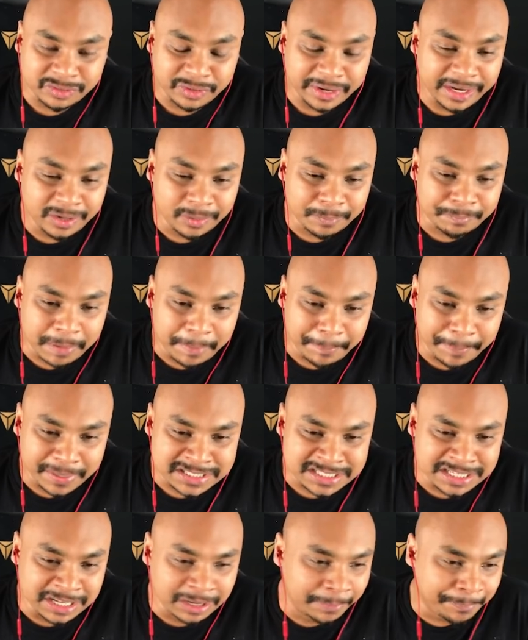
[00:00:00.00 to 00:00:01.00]
trying to
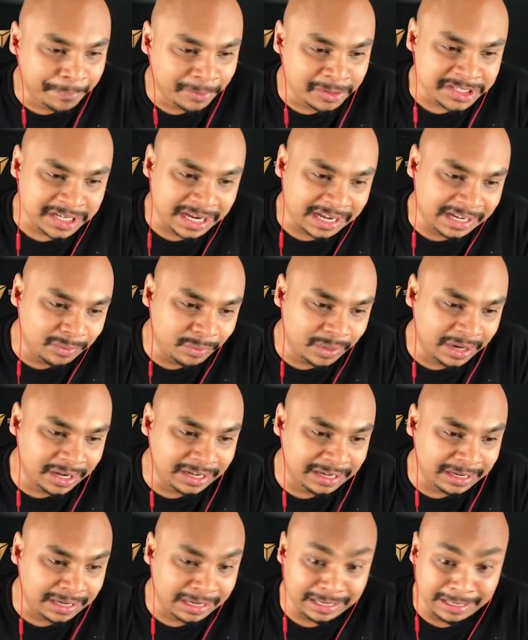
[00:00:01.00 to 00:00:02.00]
purposely approach
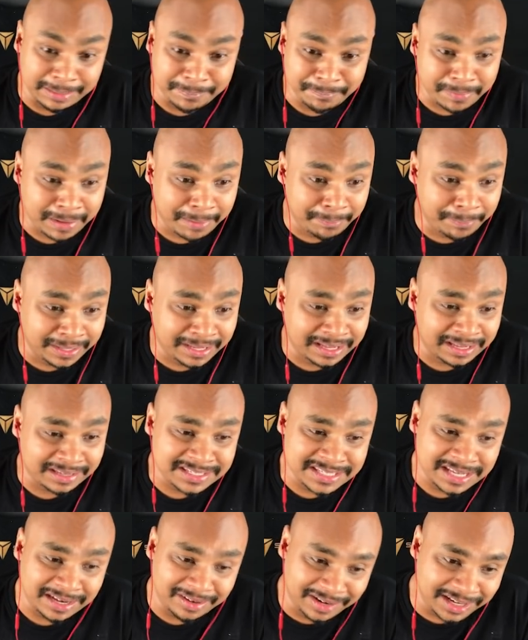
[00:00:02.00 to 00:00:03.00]
anyone in public
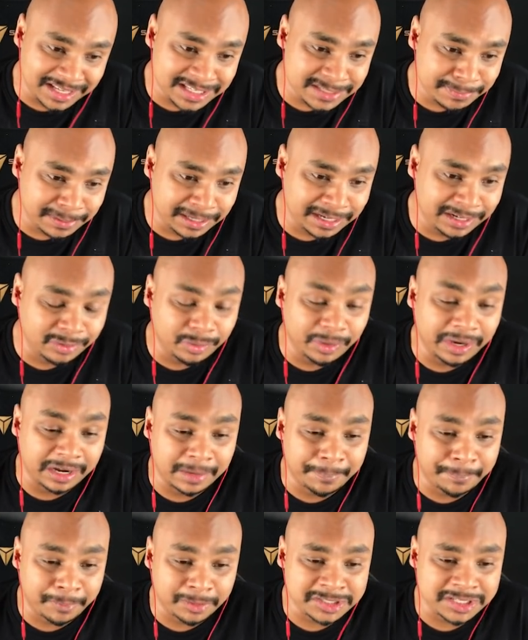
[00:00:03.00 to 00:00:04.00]
as harassment, go and
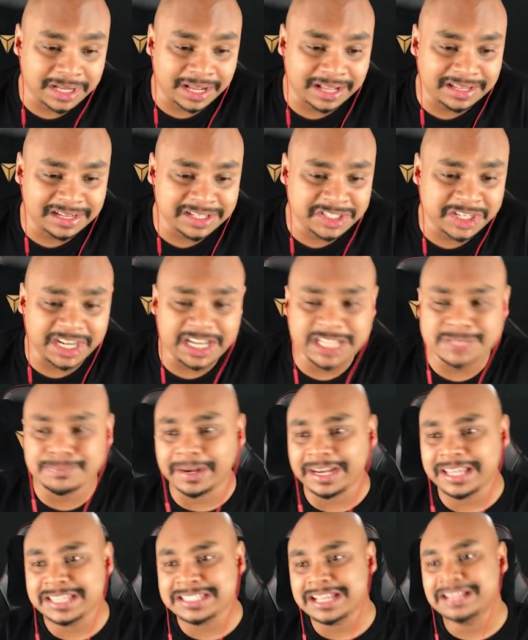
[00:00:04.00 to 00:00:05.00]
approach other Chinese.
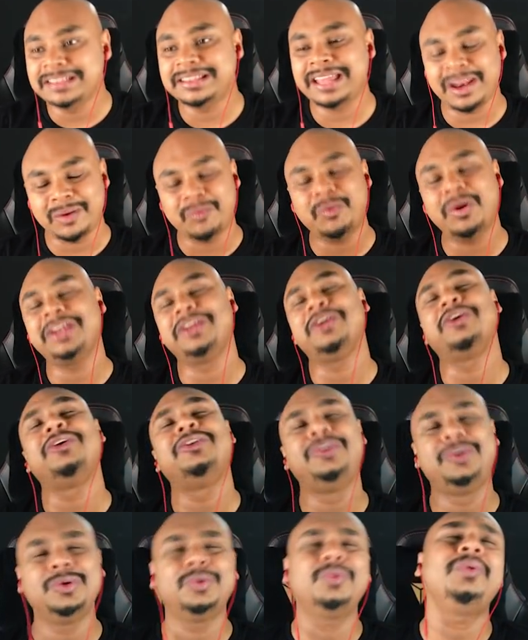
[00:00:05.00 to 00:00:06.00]
But isn't that what you're
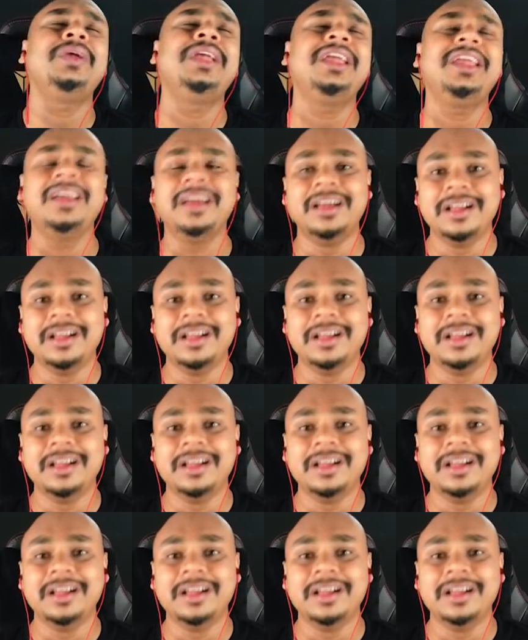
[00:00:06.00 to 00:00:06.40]
doing?